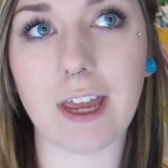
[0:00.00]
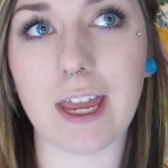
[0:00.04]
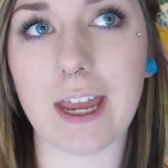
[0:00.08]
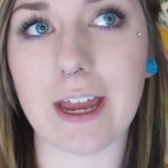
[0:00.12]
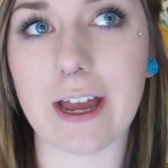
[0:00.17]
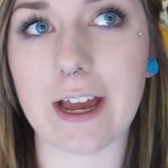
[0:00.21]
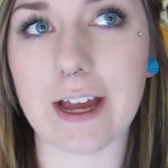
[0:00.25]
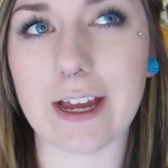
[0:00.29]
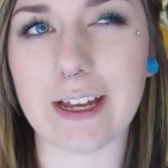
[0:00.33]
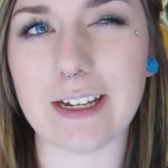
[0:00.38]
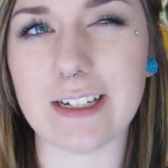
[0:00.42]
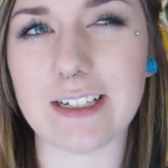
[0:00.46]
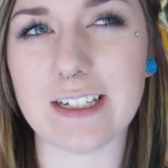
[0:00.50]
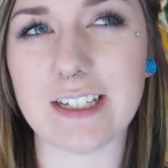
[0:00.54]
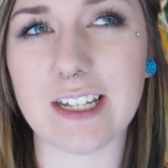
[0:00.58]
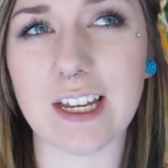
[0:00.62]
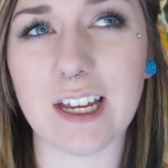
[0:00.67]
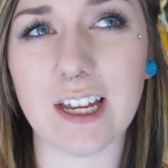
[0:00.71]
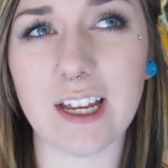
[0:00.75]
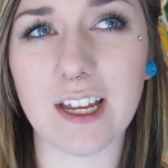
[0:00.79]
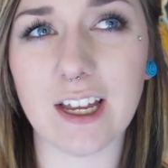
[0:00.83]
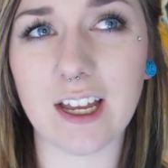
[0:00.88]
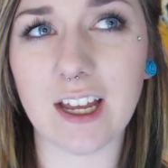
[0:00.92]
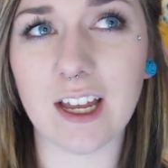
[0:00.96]
and
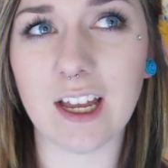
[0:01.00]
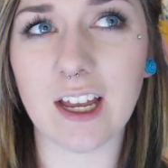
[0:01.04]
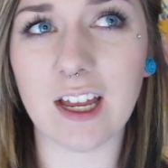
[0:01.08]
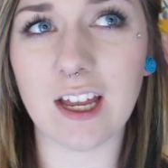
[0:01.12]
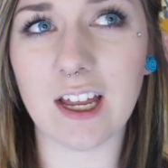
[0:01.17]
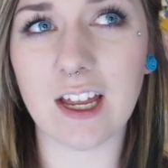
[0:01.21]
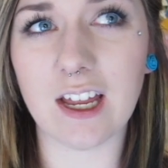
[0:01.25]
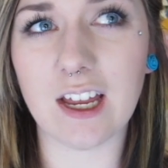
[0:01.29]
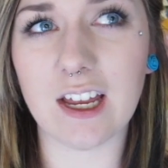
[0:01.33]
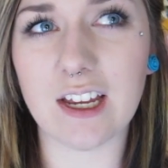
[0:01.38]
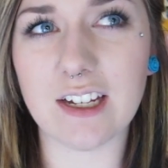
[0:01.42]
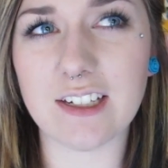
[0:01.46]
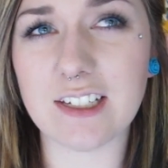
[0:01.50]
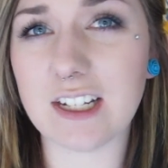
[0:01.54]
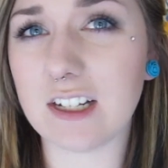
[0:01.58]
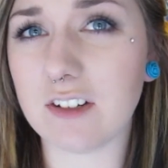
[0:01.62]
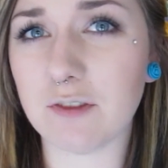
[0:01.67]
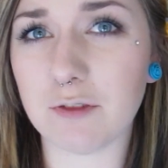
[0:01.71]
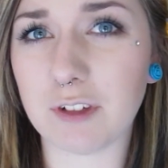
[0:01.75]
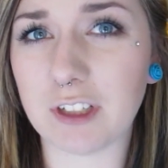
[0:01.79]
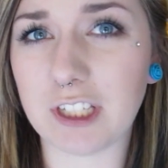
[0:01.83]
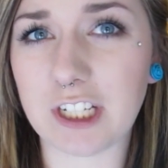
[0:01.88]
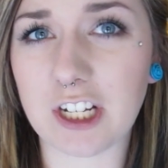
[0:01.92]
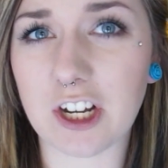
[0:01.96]

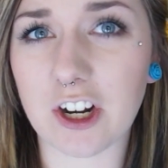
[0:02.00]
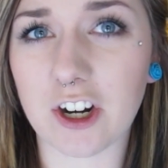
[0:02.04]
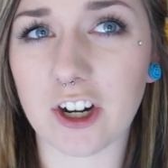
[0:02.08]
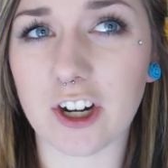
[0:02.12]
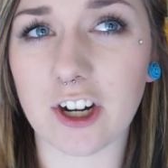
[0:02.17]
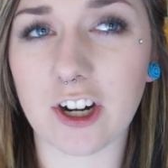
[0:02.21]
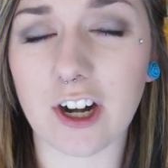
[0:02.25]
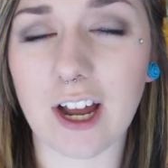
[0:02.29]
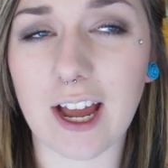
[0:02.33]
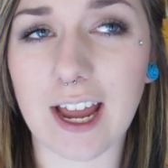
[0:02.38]
didn't really hurt.